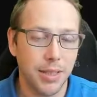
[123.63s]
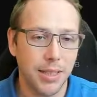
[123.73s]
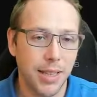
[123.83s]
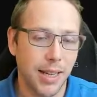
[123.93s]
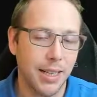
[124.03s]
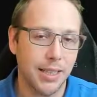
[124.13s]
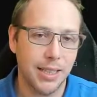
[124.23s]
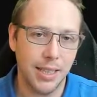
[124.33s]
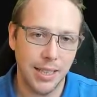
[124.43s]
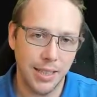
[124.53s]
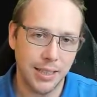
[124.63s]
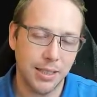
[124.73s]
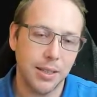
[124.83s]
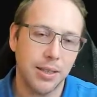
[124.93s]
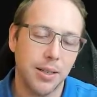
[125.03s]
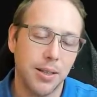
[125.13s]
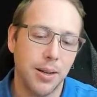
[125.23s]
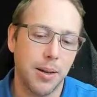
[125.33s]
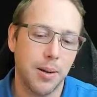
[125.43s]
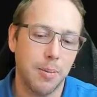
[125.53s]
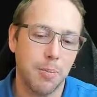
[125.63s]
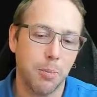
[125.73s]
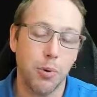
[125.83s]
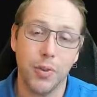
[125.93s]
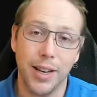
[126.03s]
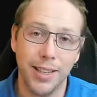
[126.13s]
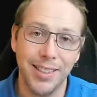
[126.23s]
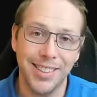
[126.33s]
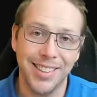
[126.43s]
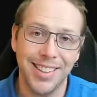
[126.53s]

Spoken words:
that Denis provided